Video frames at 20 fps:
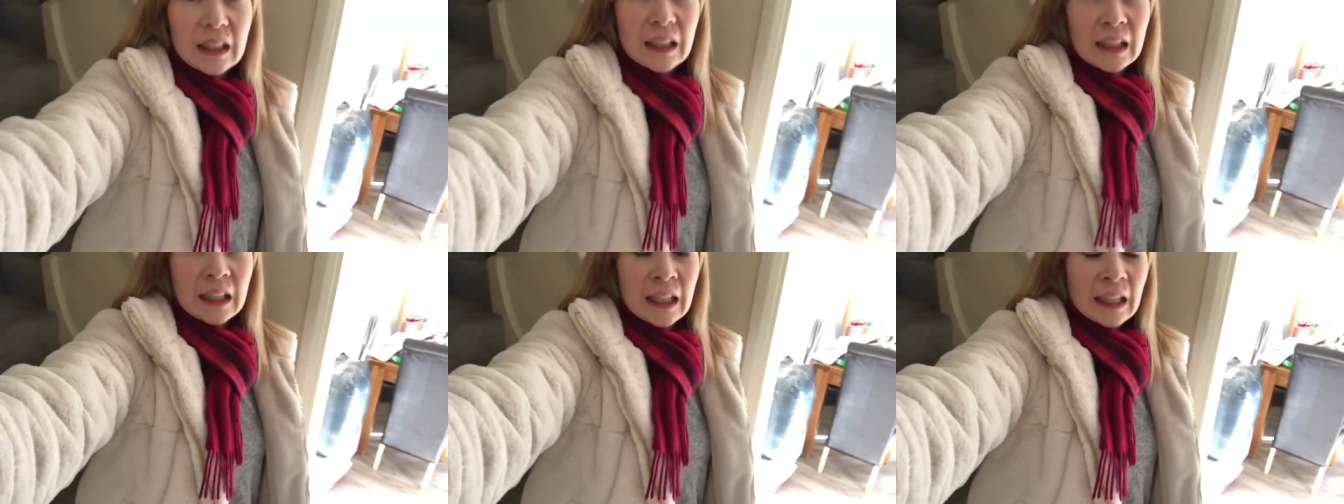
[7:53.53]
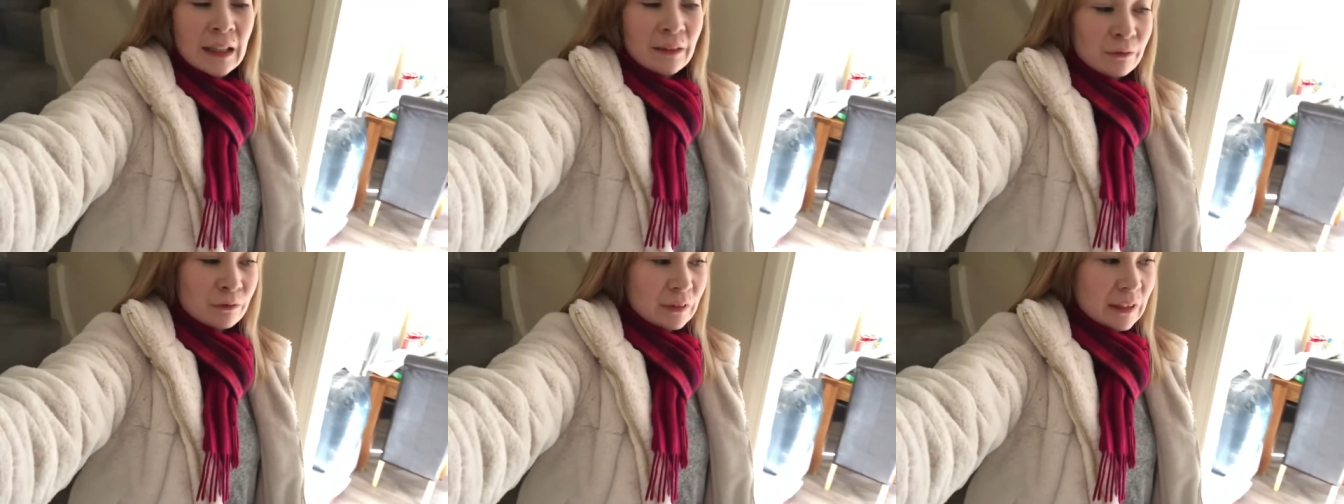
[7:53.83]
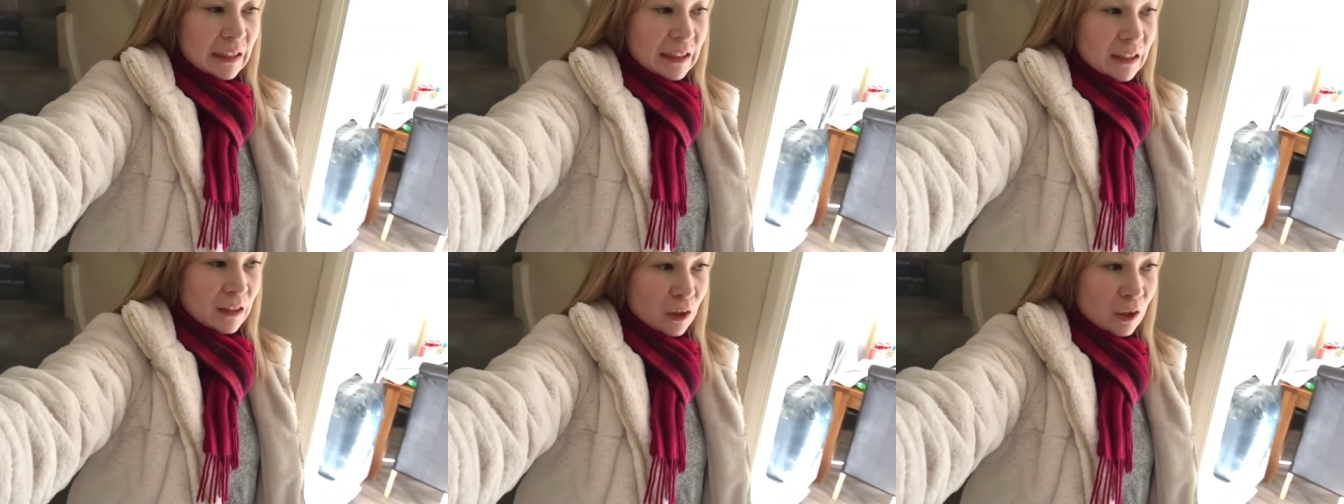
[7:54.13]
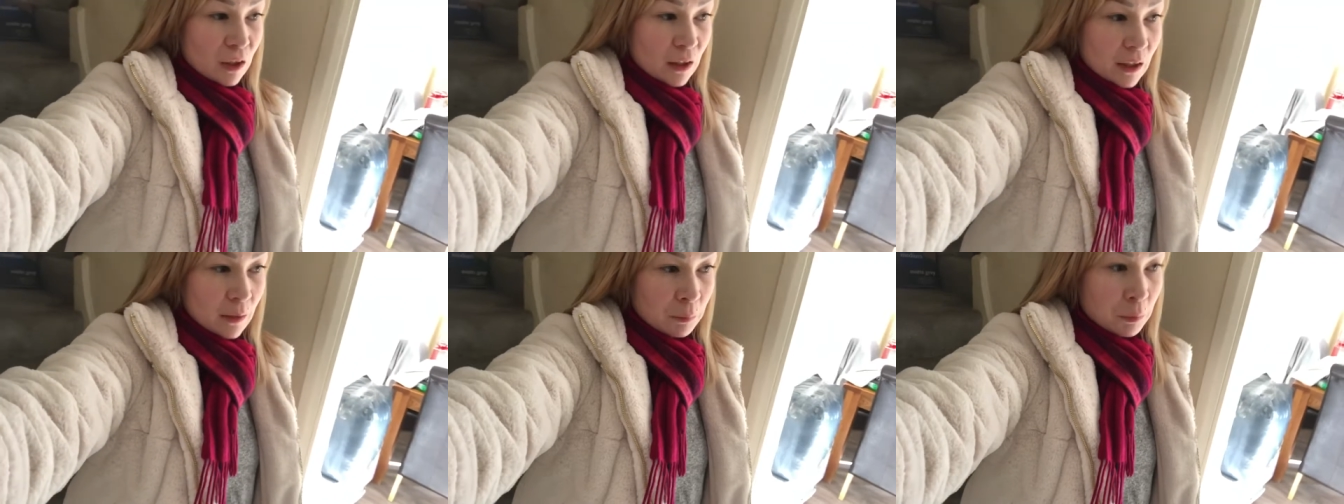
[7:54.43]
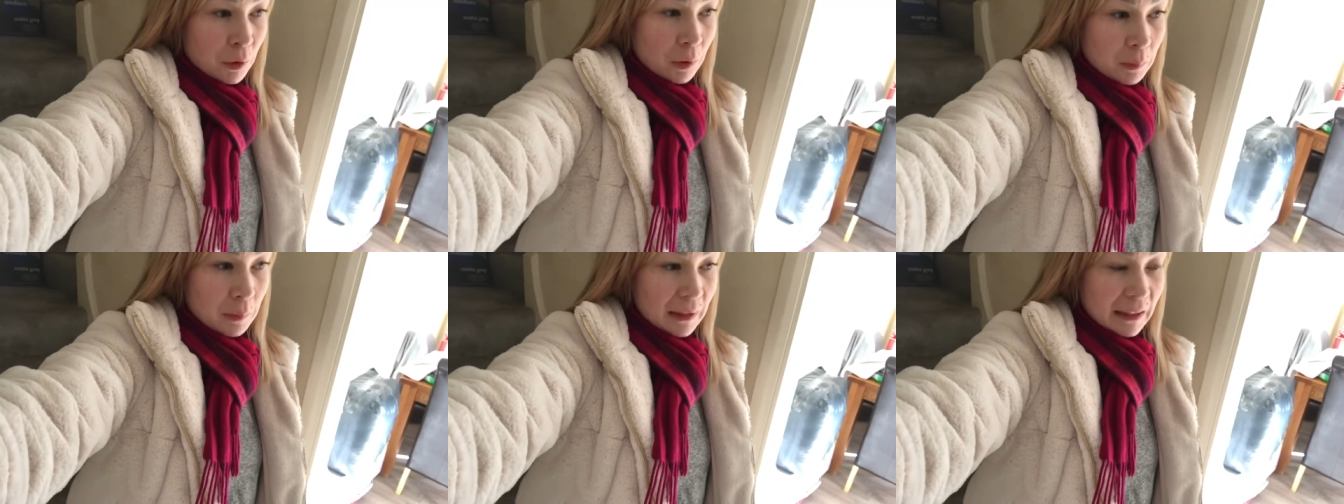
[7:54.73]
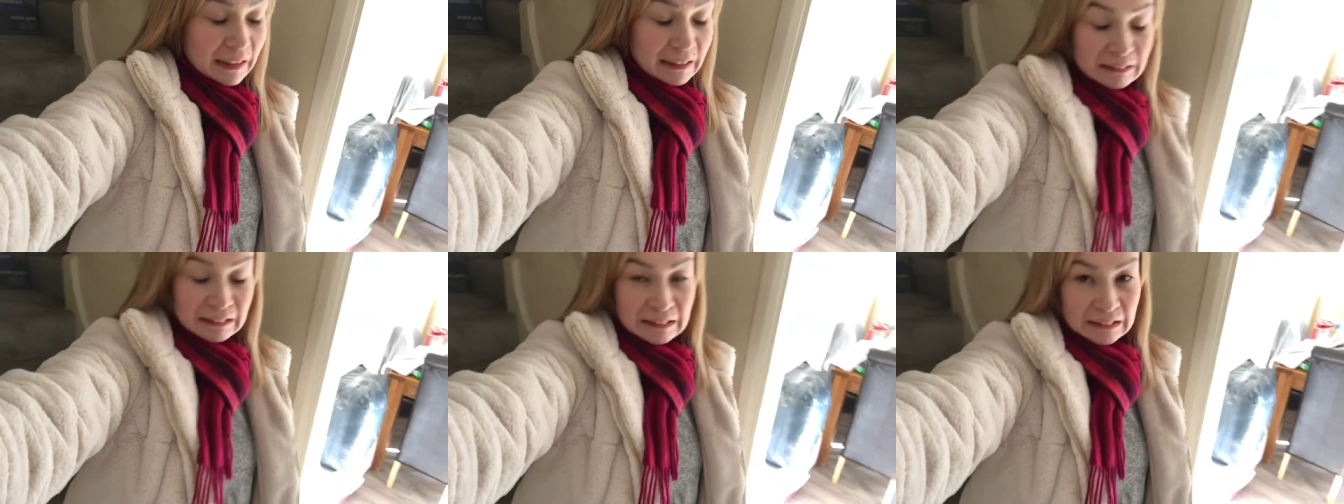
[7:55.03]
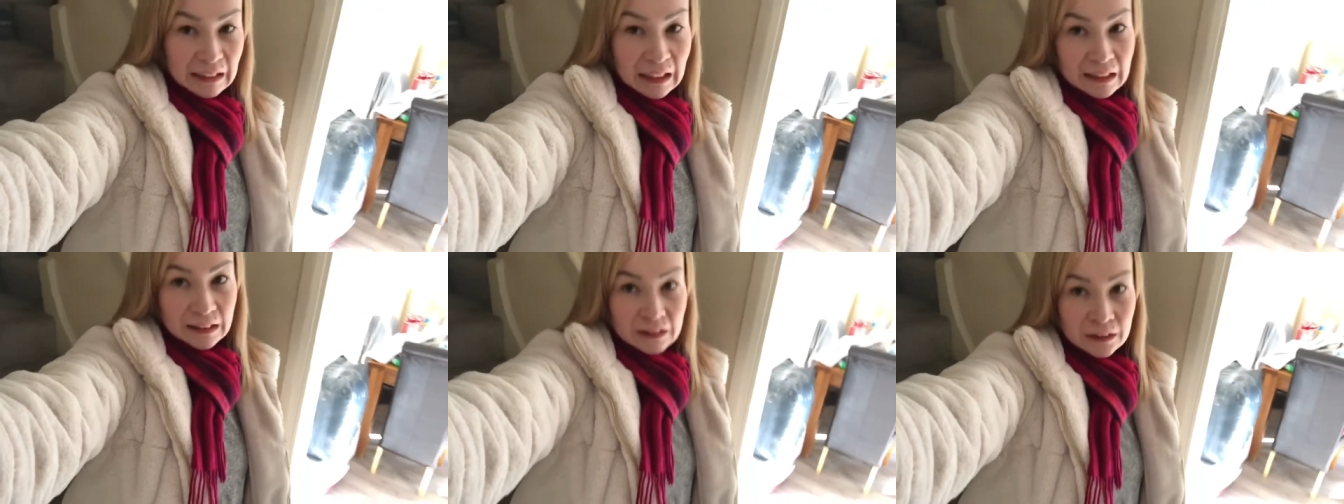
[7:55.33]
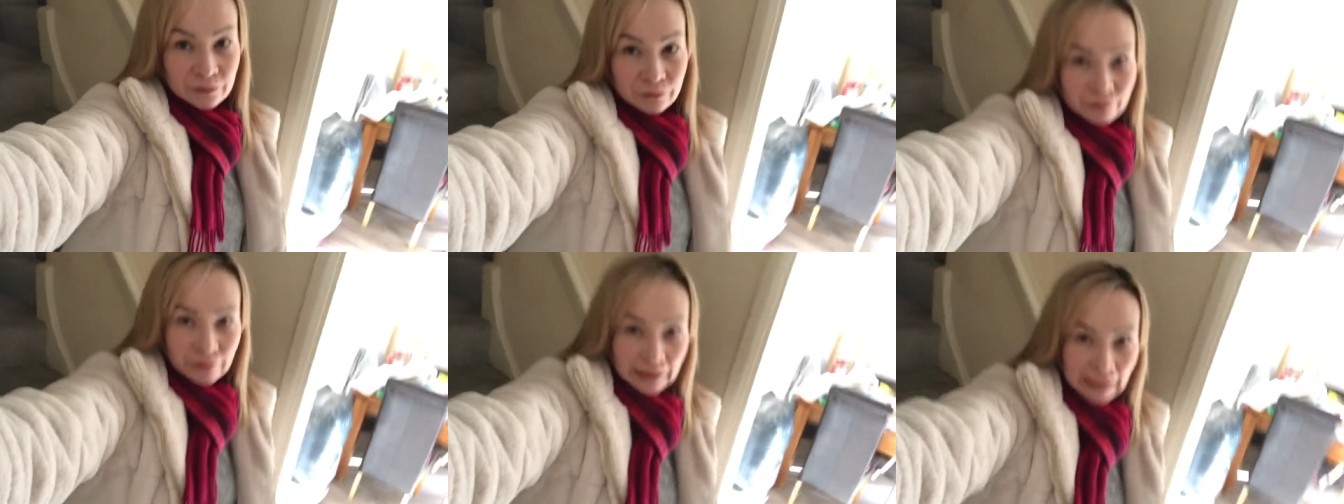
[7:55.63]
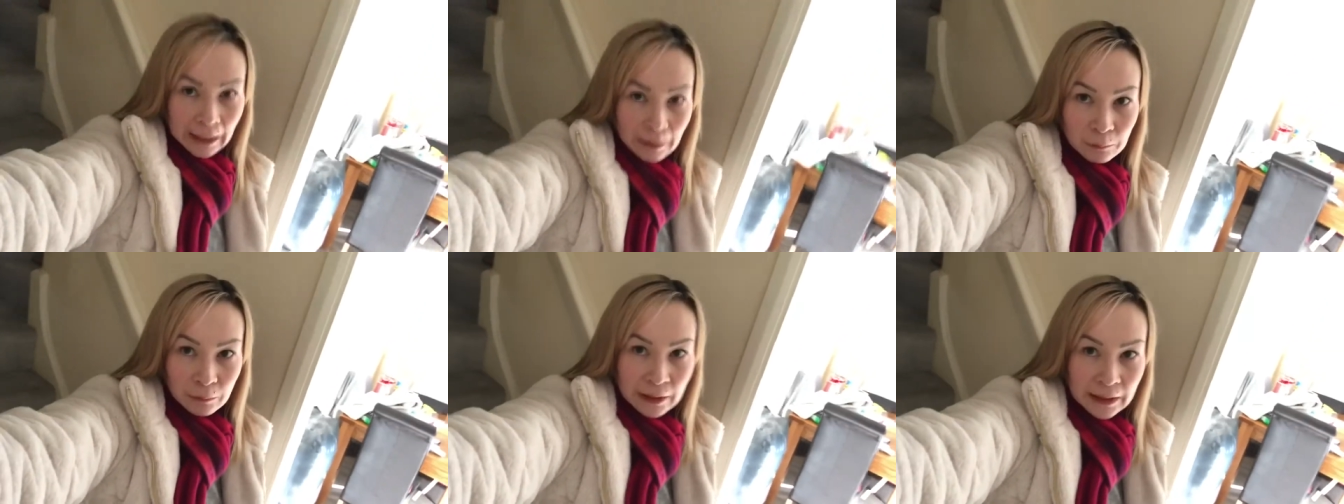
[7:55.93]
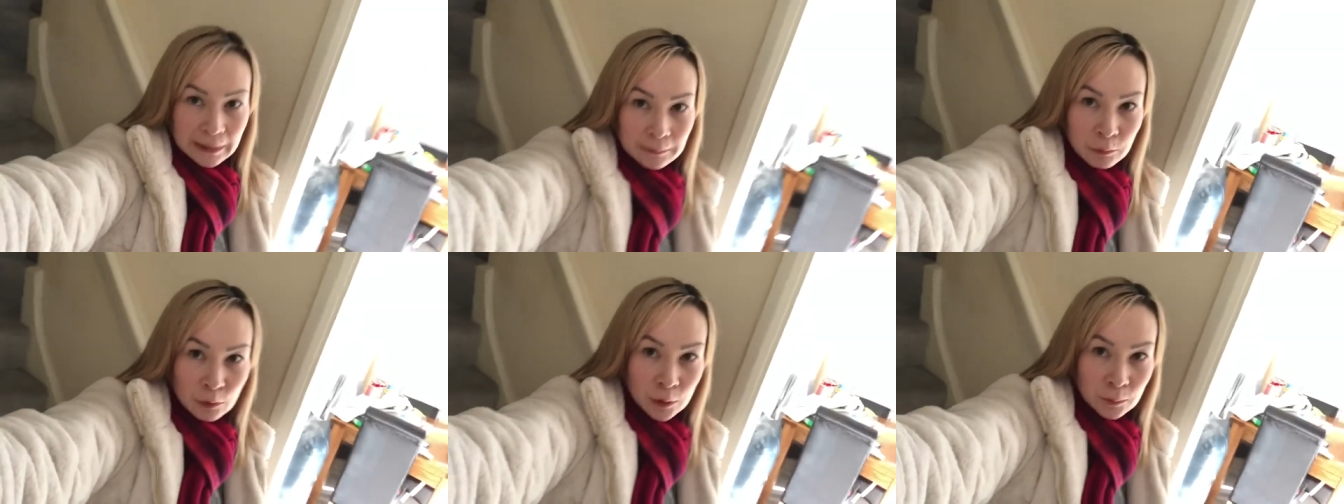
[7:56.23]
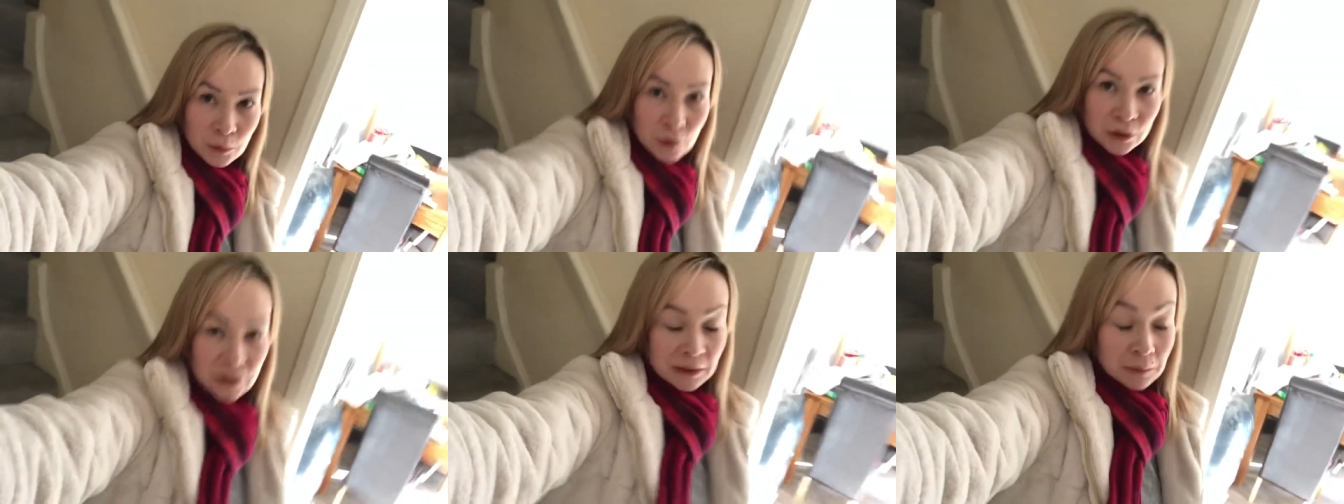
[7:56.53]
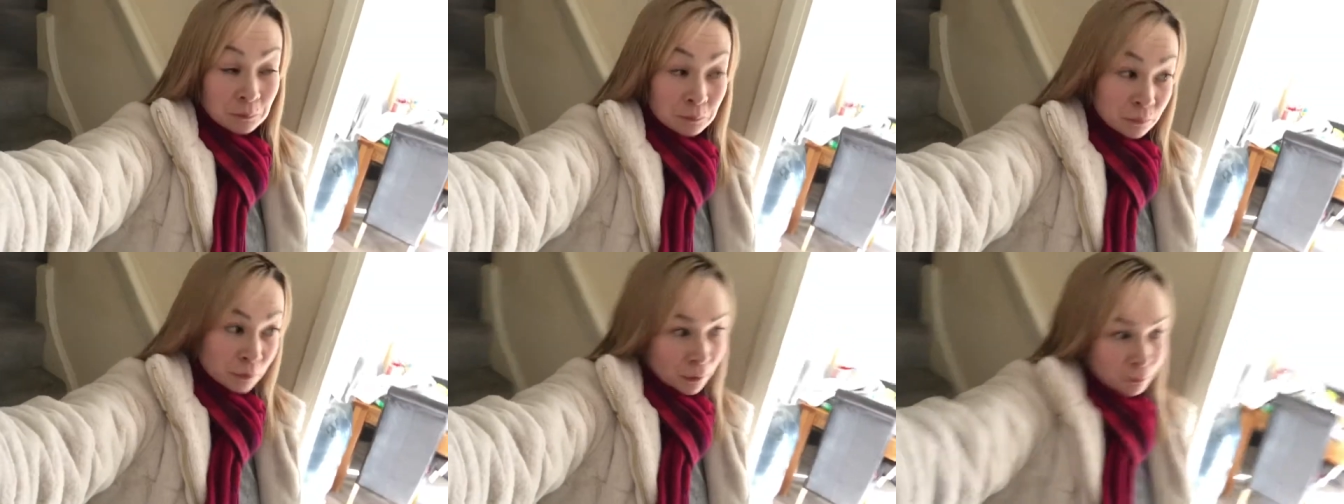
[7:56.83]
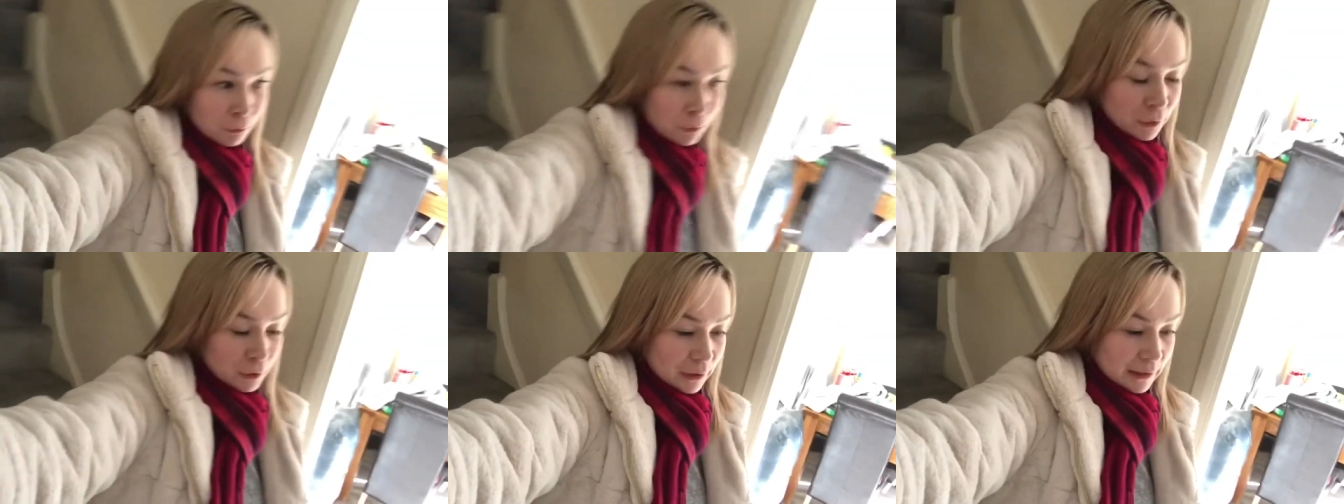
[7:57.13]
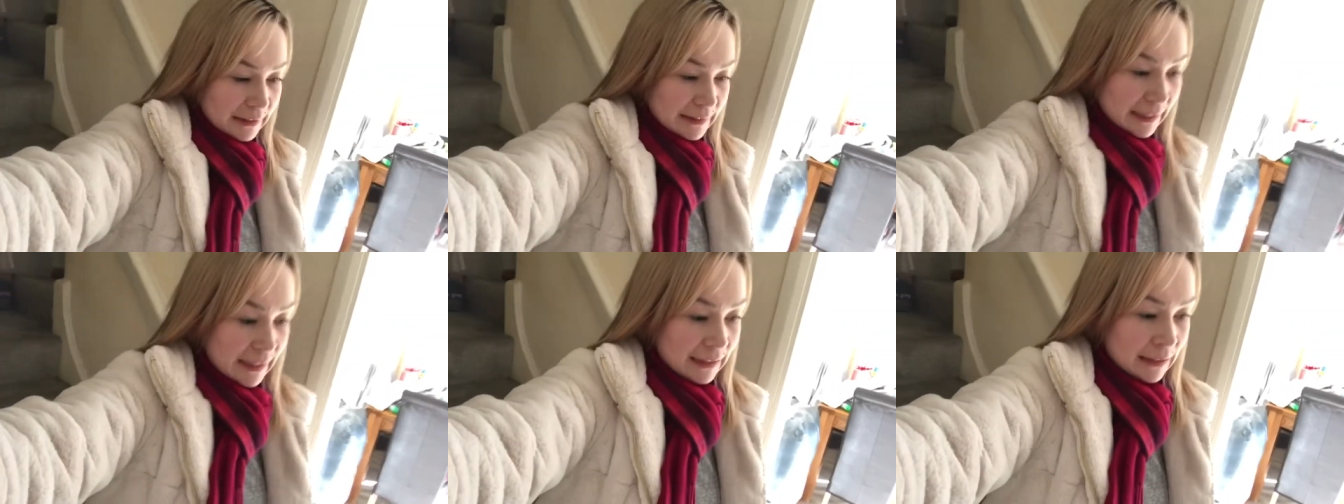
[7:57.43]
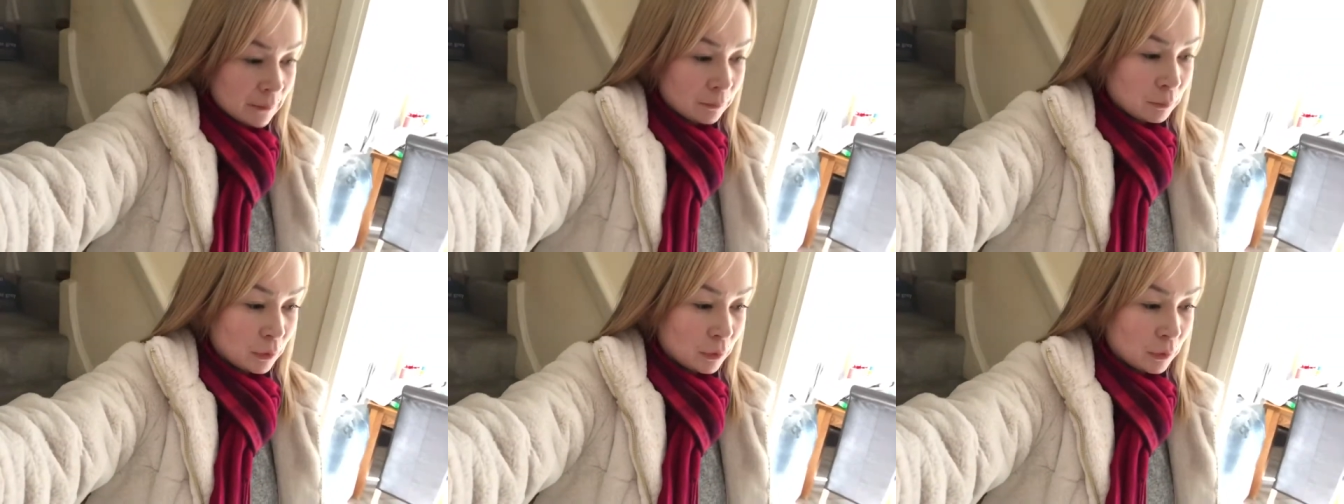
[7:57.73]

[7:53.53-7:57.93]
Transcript: I haven't really got a proper like stand for the camera anymore because it broke the other day.